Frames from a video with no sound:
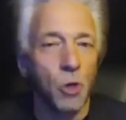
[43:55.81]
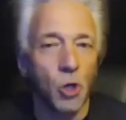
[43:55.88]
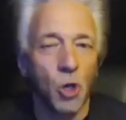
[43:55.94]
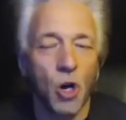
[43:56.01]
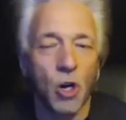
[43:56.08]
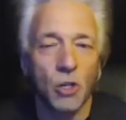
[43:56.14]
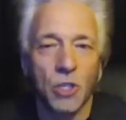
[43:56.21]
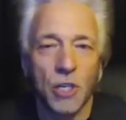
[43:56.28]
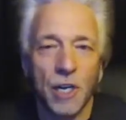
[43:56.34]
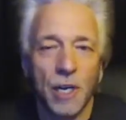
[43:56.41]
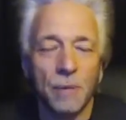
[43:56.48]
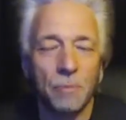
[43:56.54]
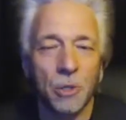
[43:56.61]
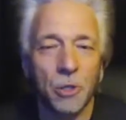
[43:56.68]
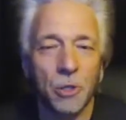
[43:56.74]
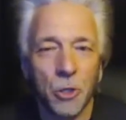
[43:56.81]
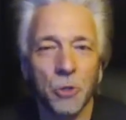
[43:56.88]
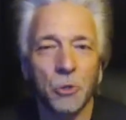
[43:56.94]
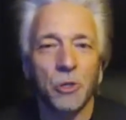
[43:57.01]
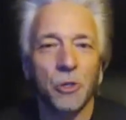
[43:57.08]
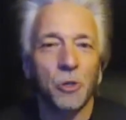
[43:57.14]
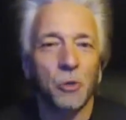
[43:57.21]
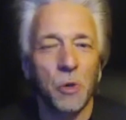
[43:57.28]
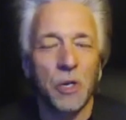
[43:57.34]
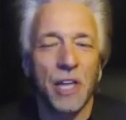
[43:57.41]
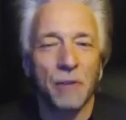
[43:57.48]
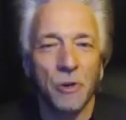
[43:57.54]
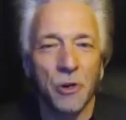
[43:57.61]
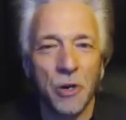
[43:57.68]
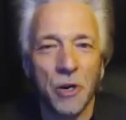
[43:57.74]
long time, but the truth is we
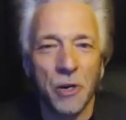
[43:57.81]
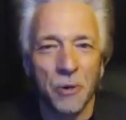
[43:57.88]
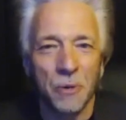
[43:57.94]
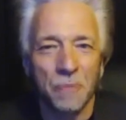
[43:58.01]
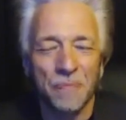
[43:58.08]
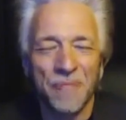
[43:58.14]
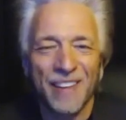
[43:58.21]
never know.